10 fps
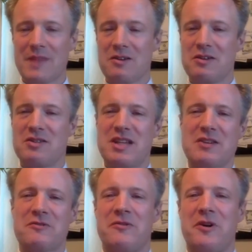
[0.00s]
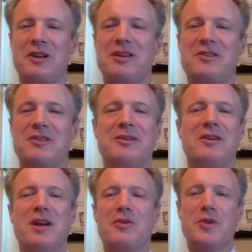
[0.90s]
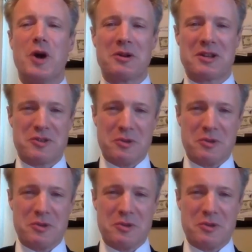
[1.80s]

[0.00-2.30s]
You're just following your knowingness,